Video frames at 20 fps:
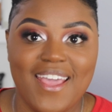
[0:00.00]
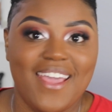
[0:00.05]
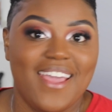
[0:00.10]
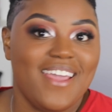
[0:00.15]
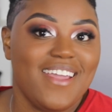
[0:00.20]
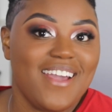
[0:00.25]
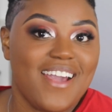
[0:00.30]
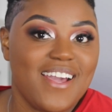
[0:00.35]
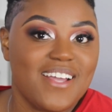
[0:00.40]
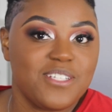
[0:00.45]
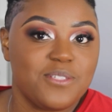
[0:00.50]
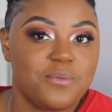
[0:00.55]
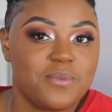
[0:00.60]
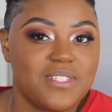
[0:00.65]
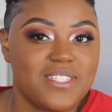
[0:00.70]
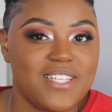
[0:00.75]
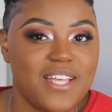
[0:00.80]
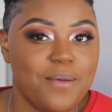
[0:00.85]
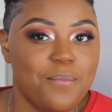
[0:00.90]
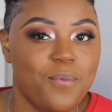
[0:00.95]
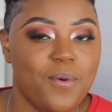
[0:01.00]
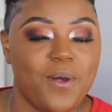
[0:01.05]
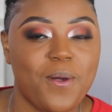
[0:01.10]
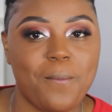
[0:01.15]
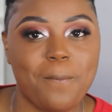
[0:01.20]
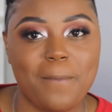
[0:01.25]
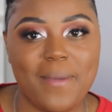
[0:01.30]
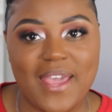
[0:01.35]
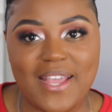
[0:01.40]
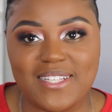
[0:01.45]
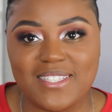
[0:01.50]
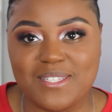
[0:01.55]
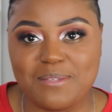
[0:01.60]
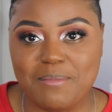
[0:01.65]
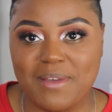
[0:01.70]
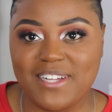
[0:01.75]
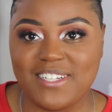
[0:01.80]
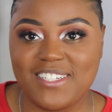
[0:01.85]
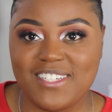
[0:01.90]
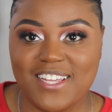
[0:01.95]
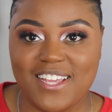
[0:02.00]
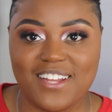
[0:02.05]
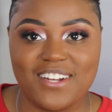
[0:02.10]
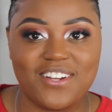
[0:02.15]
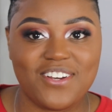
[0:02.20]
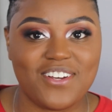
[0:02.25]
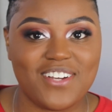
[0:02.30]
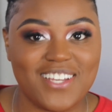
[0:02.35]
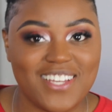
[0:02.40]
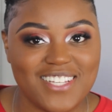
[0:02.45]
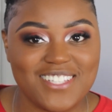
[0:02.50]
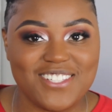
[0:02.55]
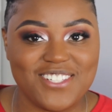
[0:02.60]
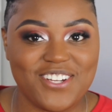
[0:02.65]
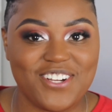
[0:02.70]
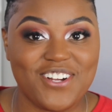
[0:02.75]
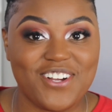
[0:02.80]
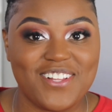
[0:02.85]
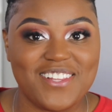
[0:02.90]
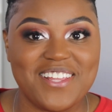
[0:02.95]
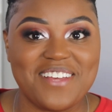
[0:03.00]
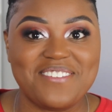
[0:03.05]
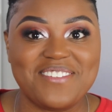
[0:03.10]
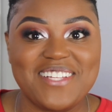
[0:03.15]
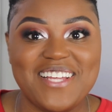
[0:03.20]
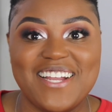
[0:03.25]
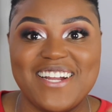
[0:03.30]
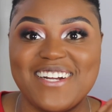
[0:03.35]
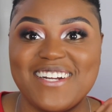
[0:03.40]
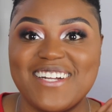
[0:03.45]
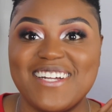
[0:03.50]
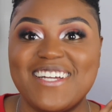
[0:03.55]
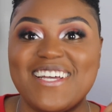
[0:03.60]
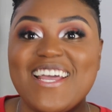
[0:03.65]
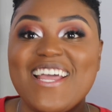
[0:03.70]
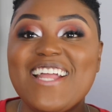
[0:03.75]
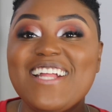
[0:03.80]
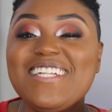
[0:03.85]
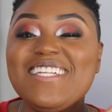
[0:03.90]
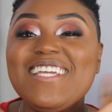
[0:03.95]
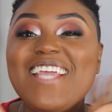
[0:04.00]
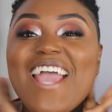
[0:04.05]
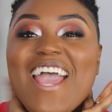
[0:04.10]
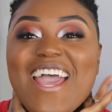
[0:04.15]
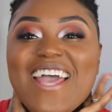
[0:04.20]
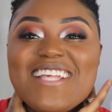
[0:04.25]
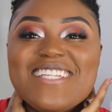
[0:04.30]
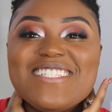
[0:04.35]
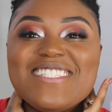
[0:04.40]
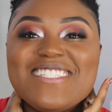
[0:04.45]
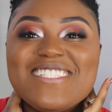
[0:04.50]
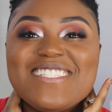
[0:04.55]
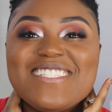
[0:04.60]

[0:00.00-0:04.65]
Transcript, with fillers: Hey guys, what's up? Welcome back to my channel. It's your girl, Lovely Erica, and yes,